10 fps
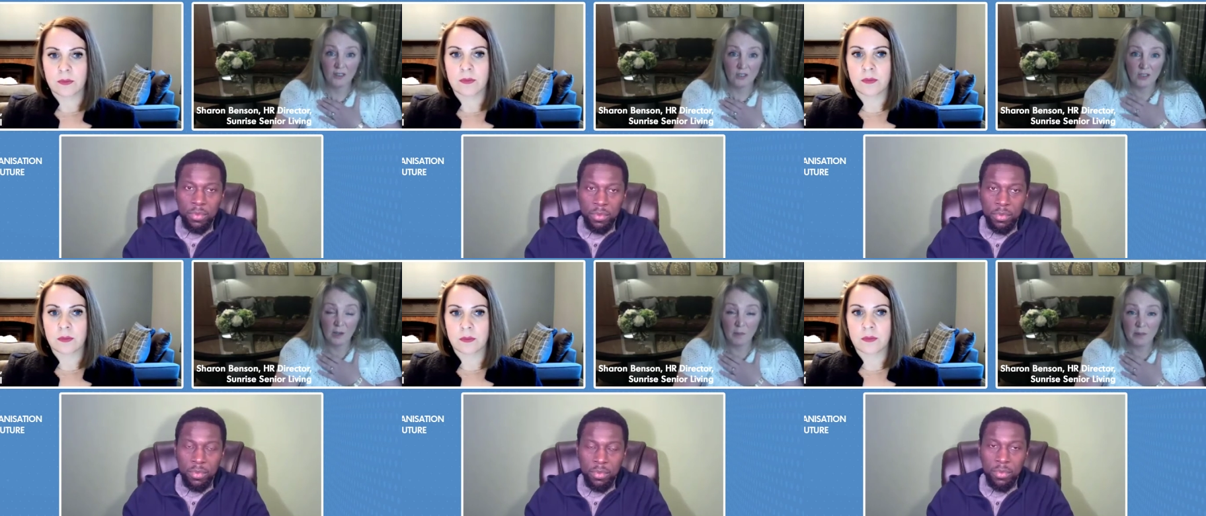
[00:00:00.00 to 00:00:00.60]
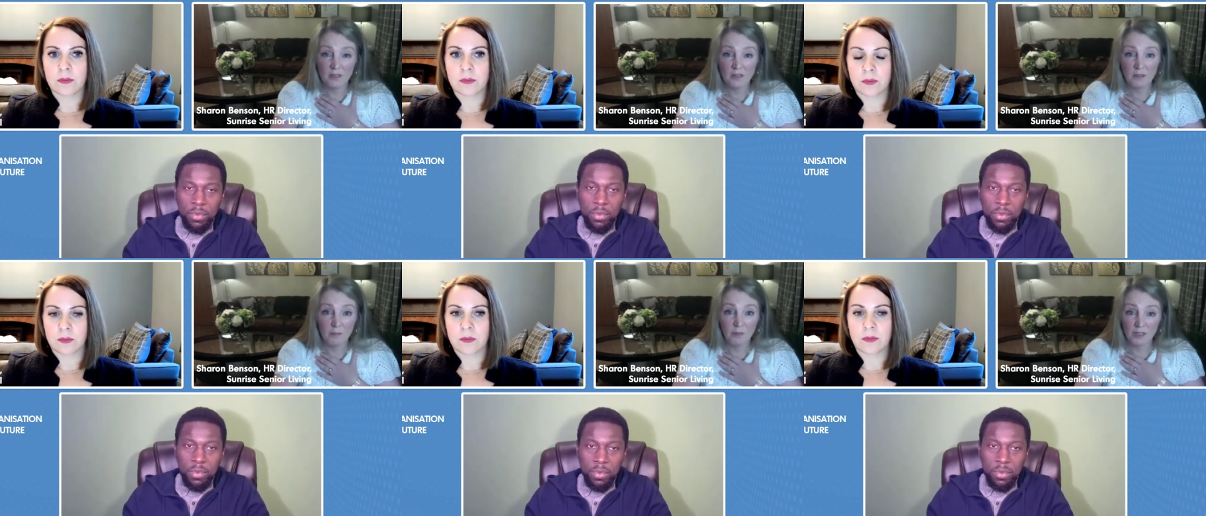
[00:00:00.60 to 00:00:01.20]
Speaker 1: I just happen
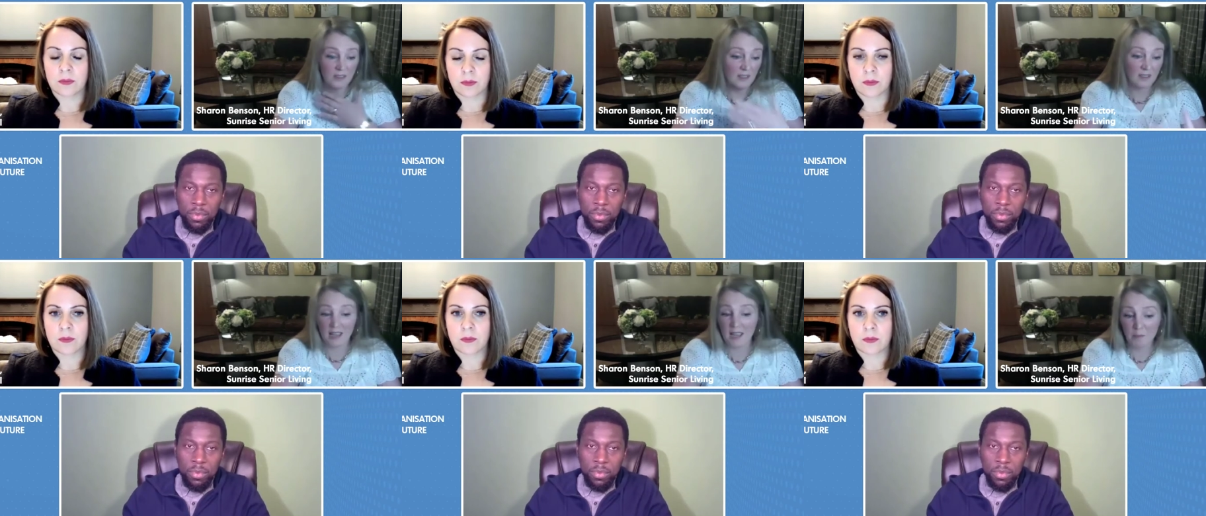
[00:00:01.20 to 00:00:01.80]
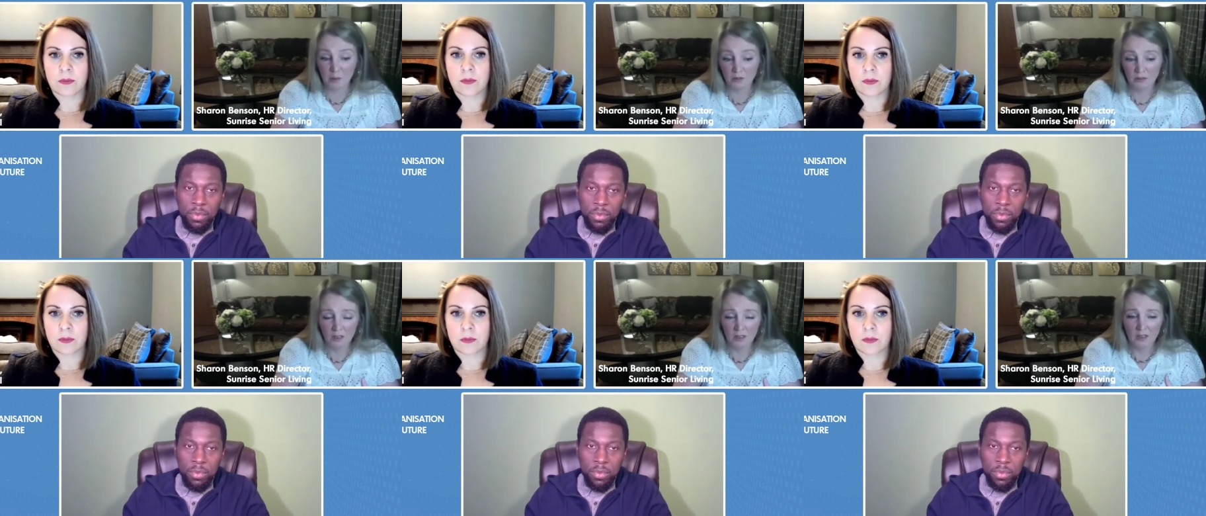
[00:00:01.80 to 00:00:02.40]
to bring to the table.